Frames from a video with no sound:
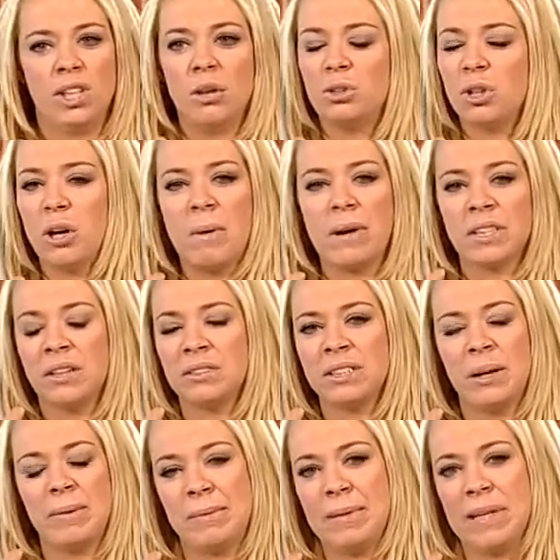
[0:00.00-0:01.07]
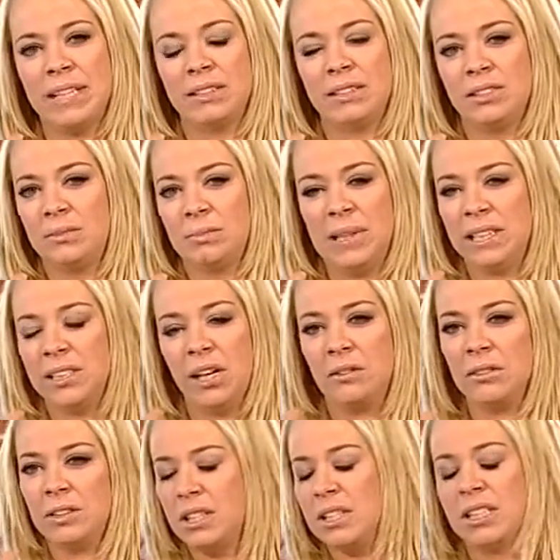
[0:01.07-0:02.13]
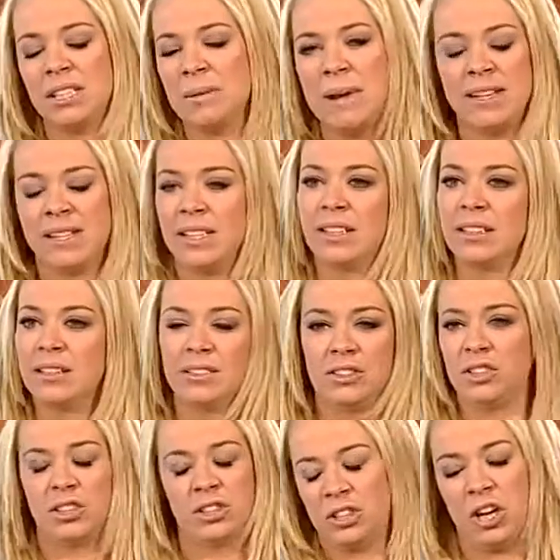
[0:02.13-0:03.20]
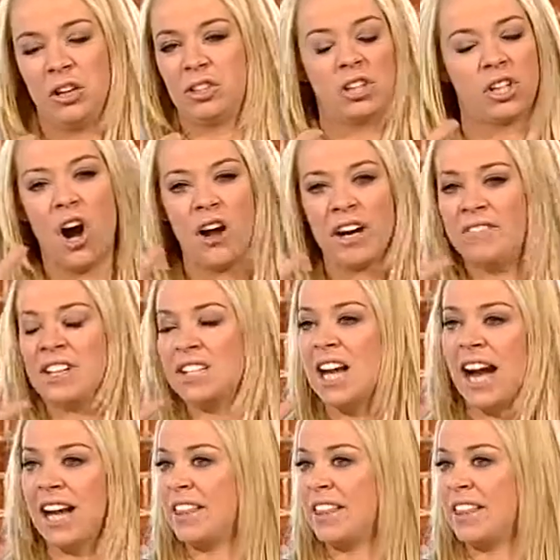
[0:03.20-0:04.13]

Don't talk about Downton Abbey, please. Please don't, because it's amazing. Just can't even attack